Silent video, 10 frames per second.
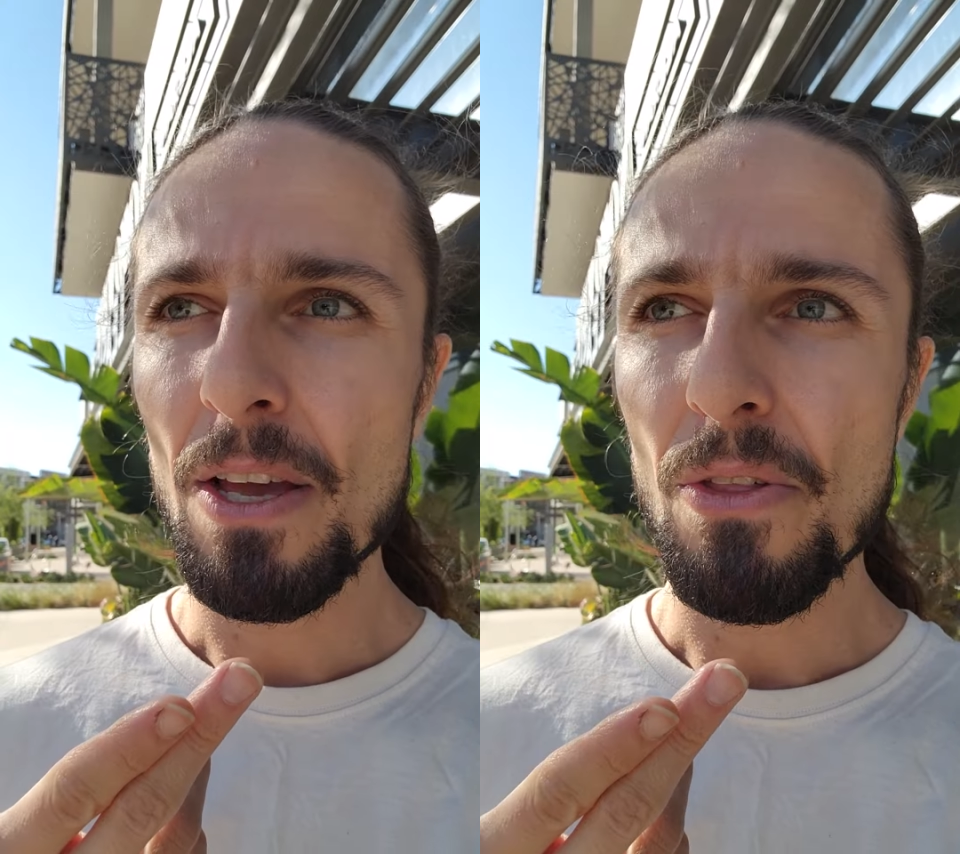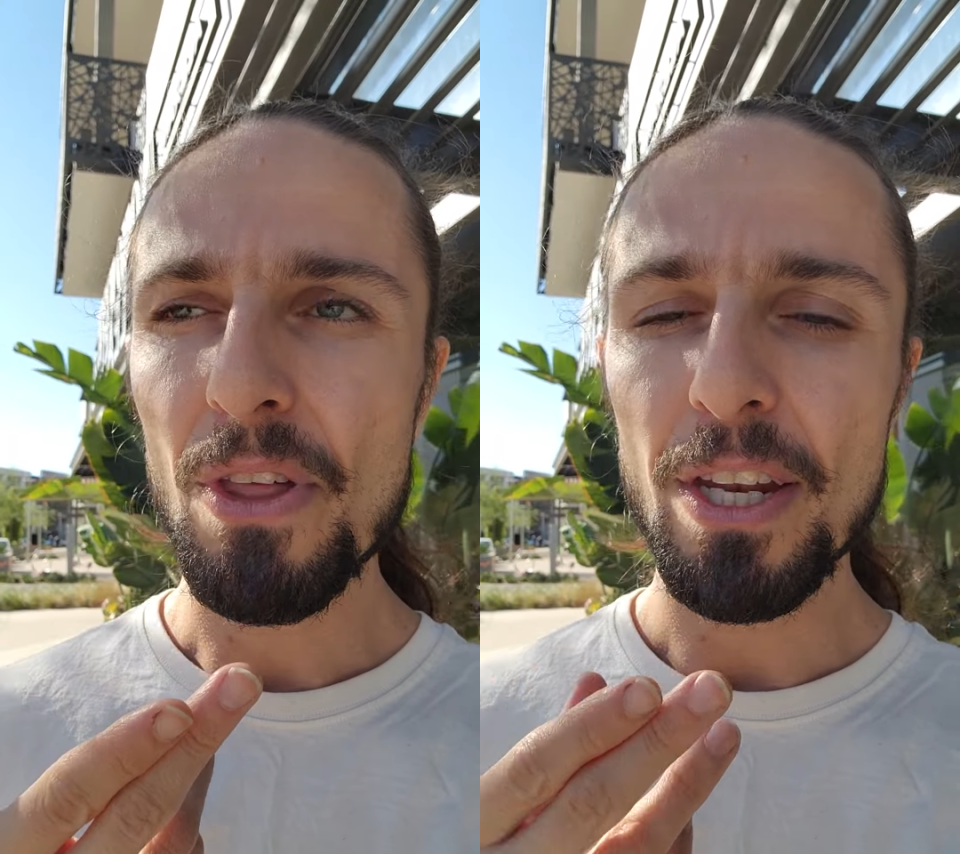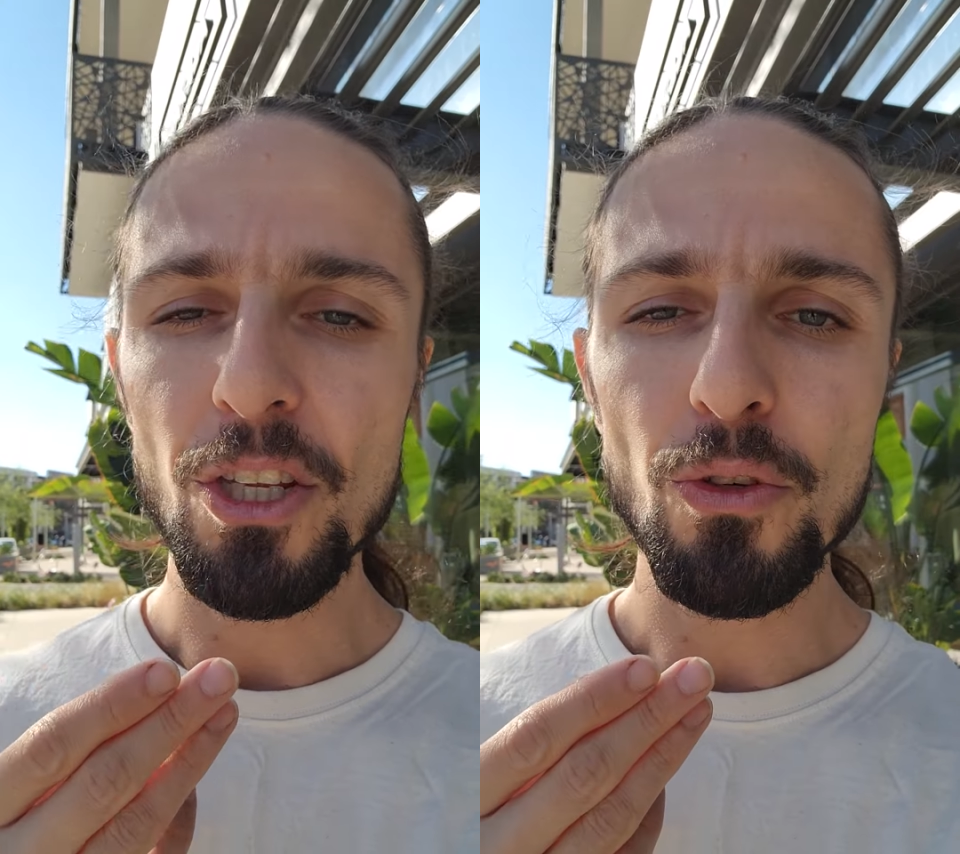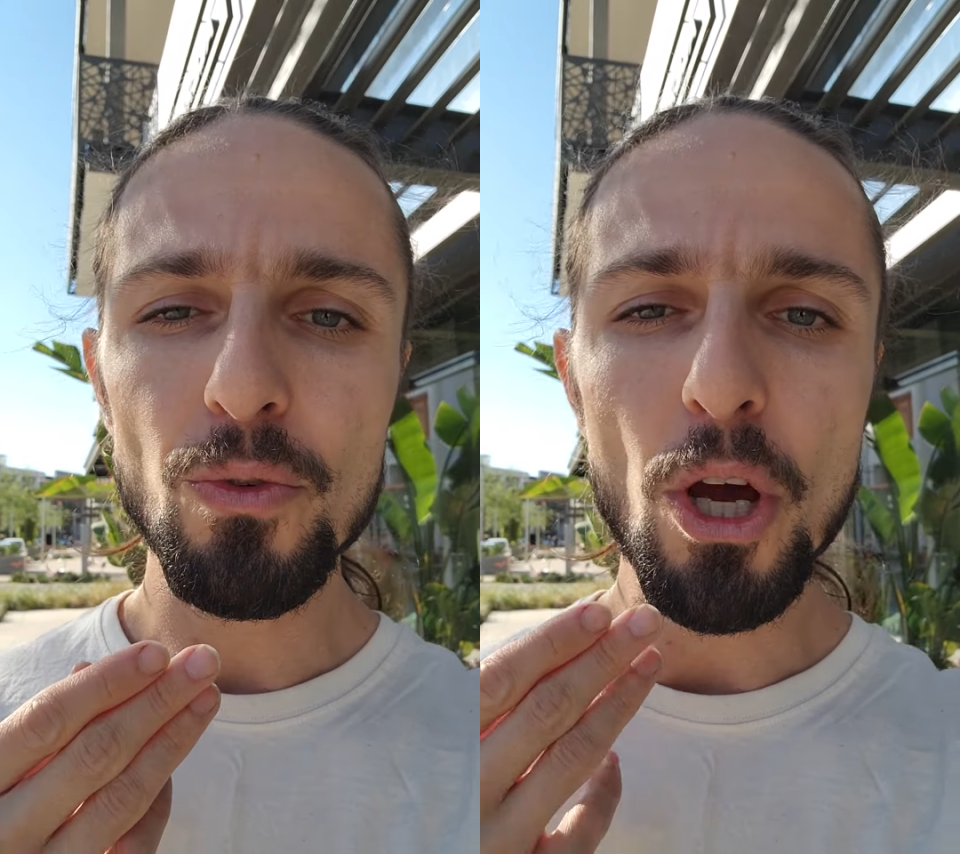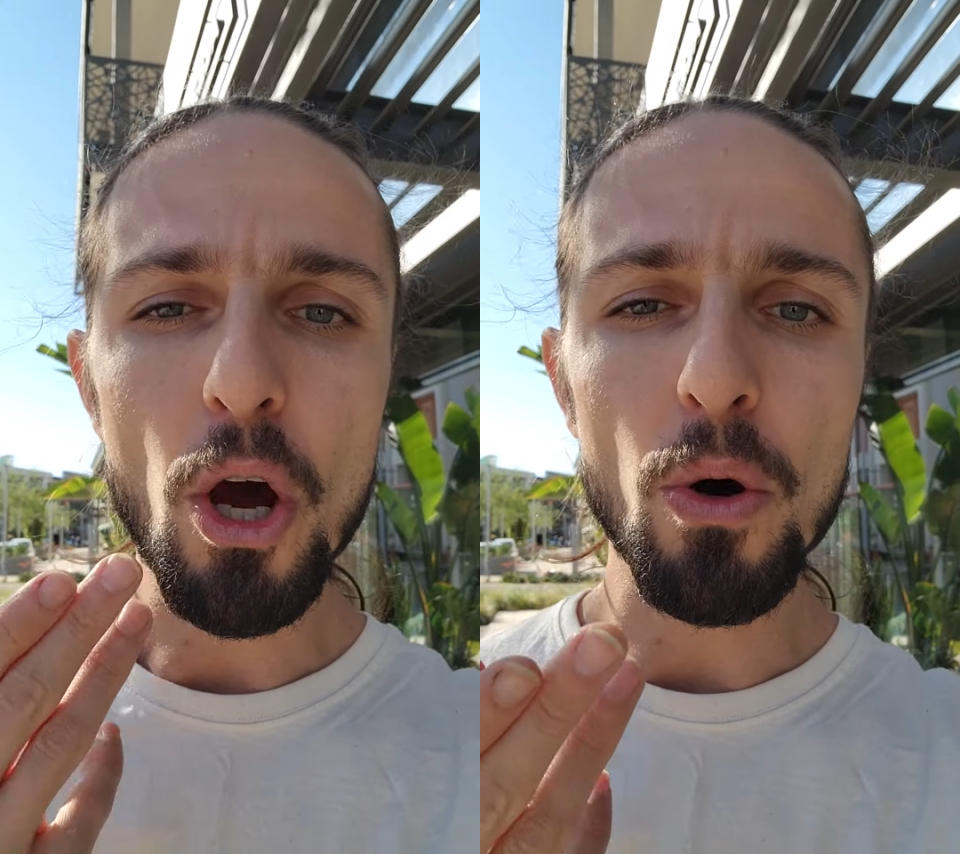then you
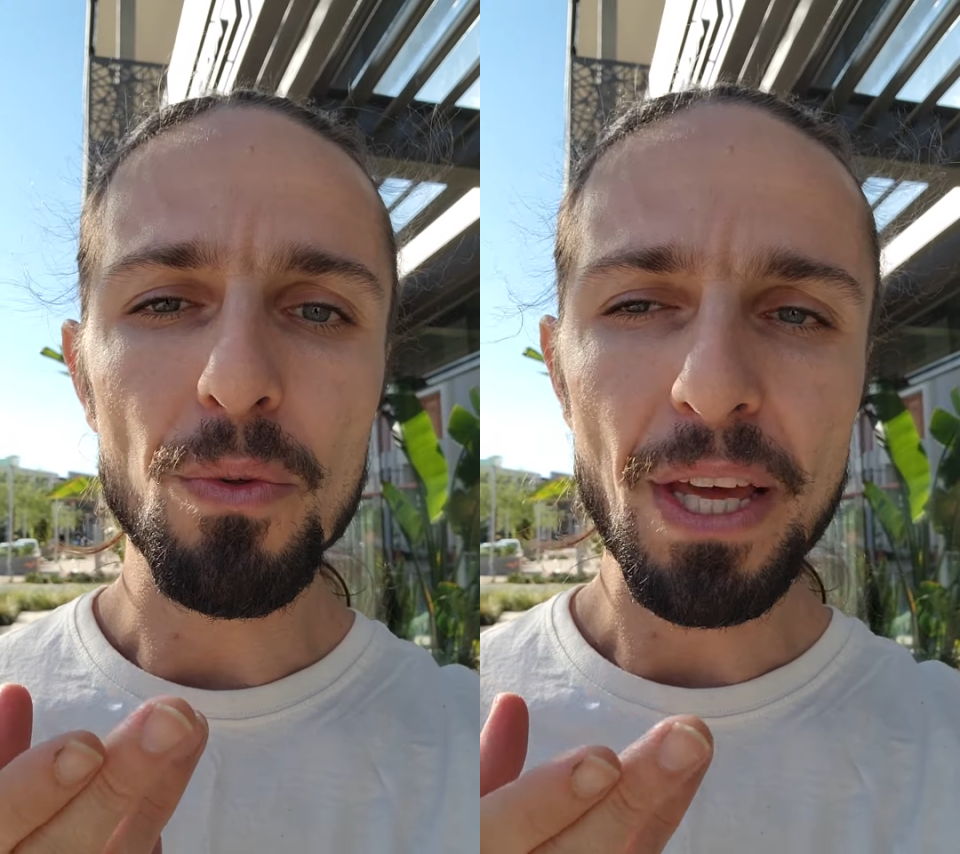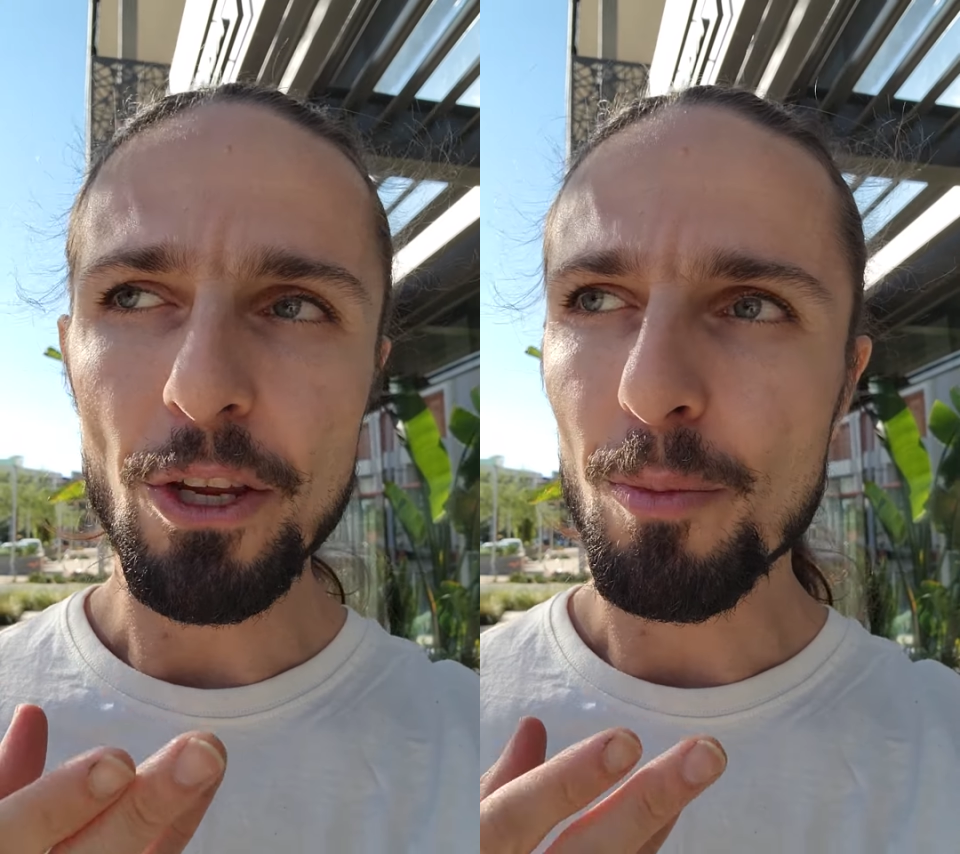know that your